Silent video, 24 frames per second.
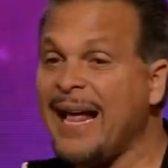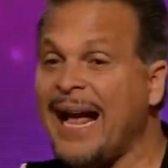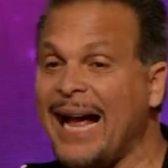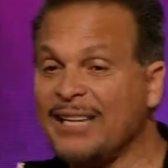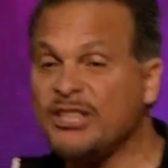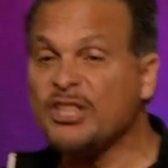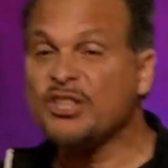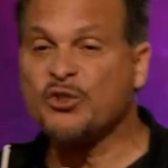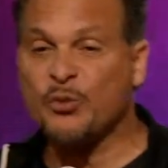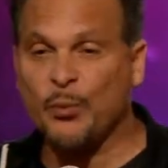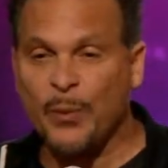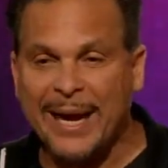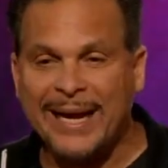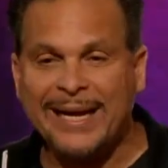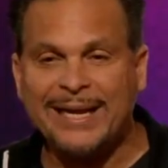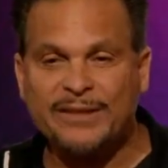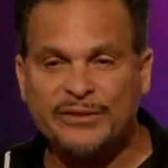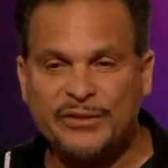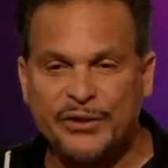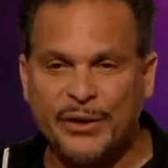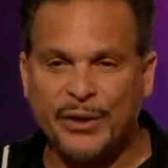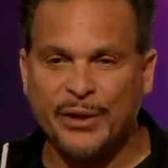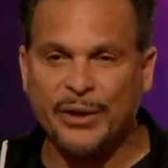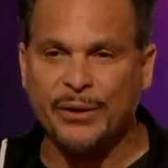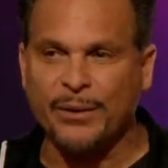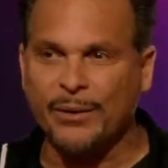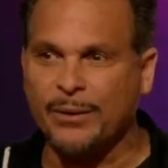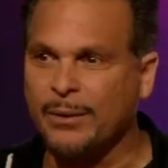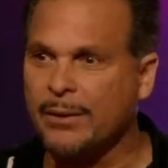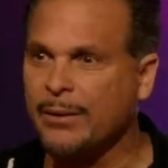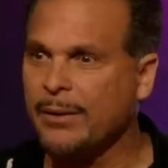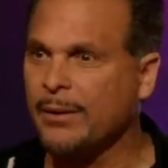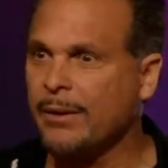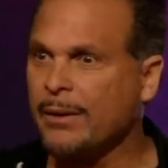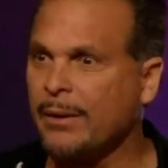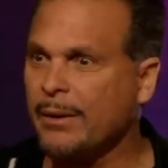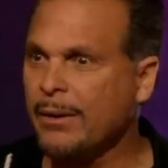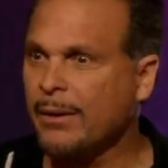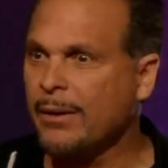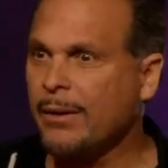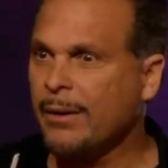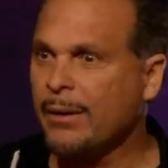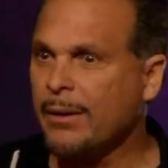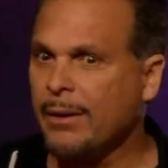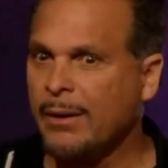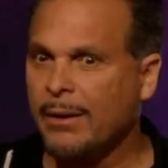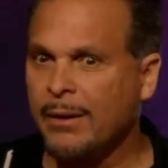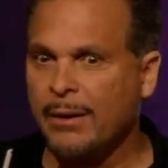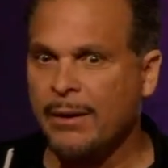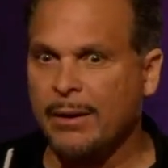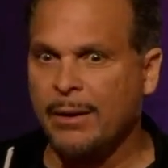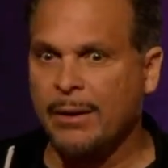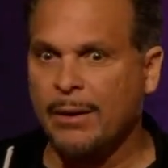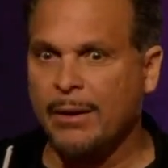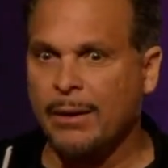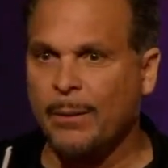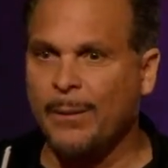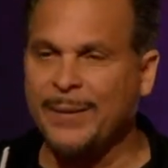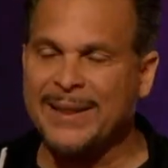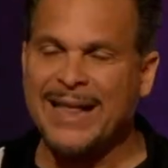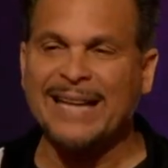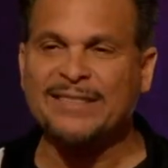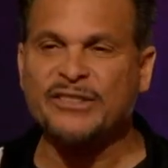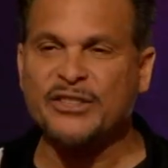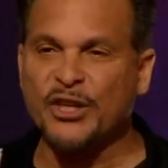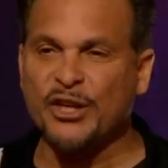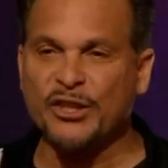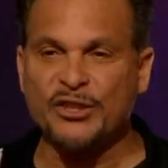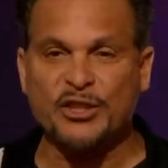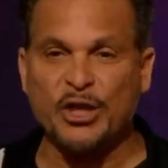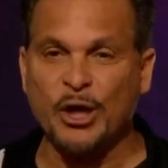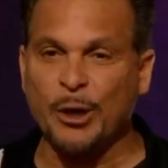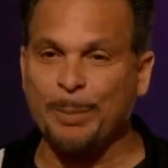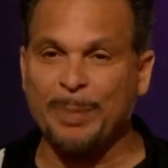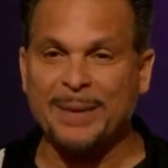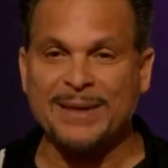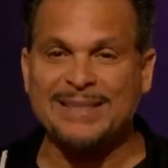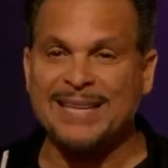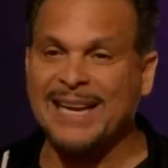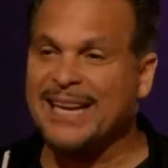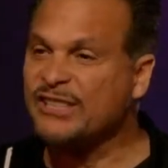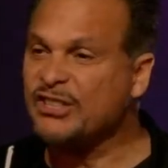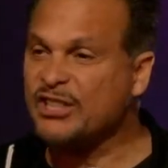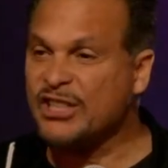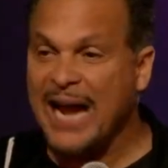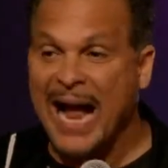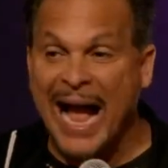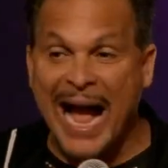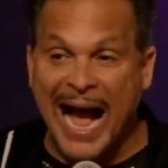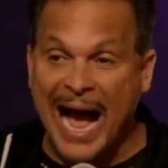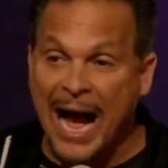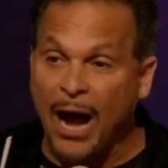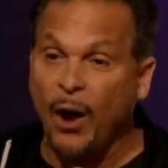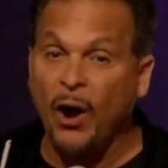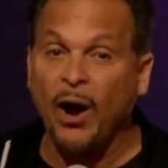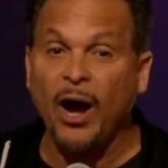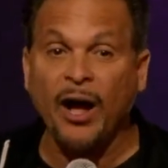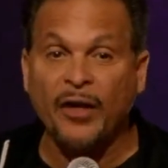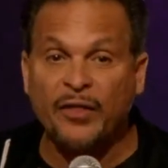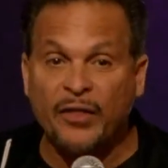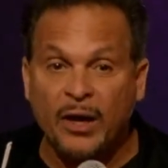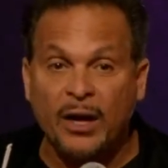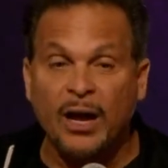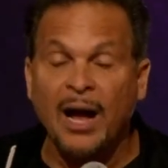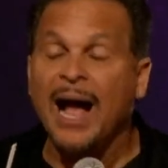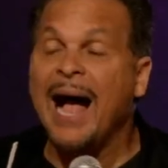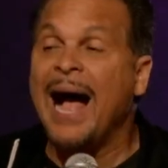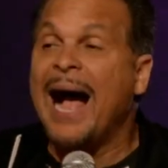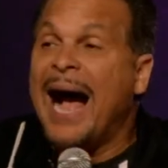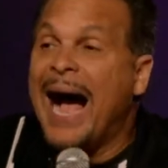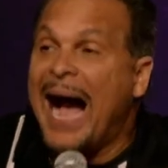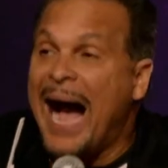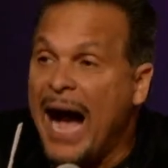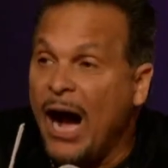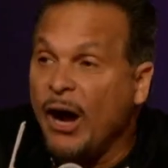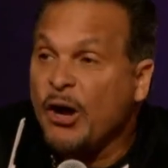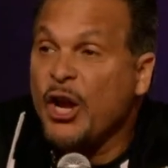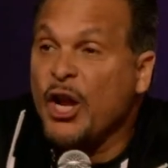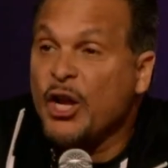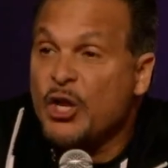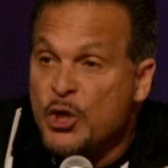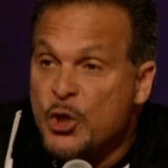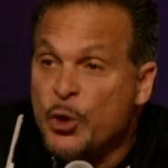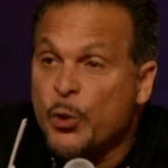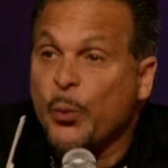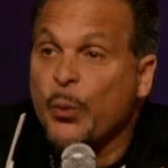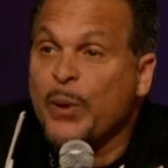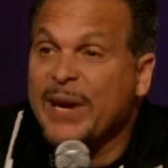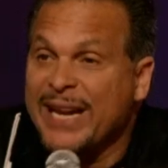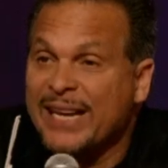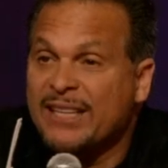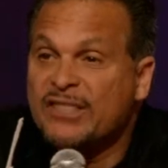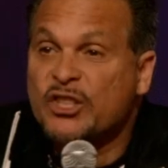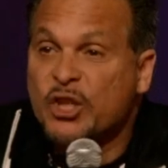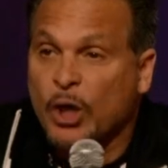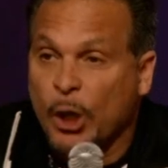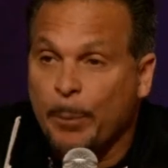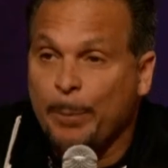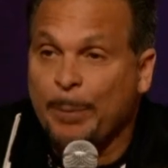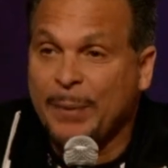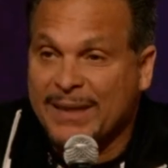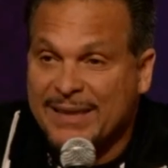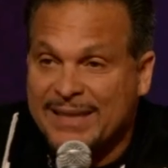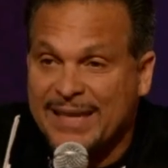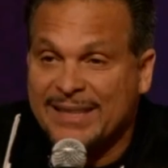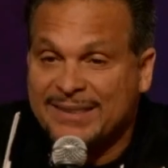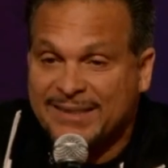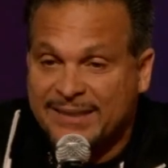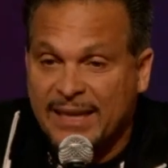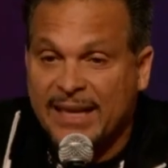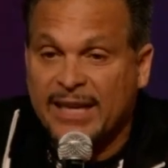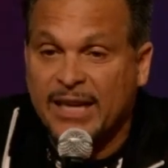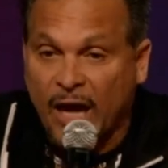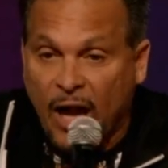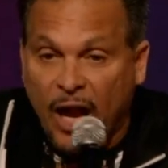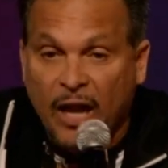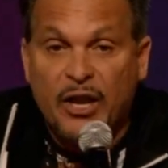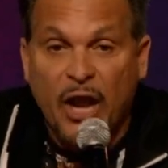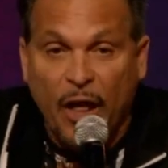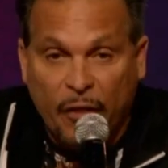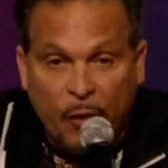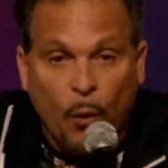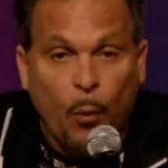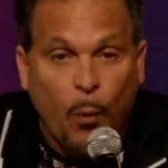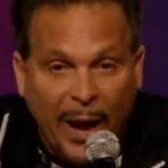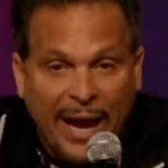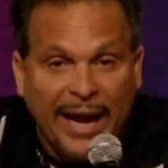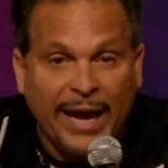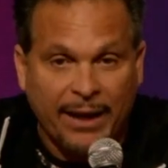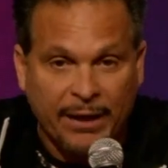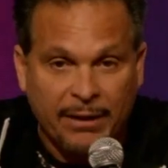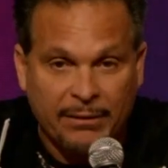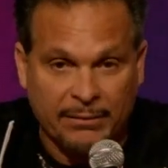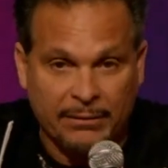I just read it to you. Well, that's your interpretation. How can you reinterpret this in another way?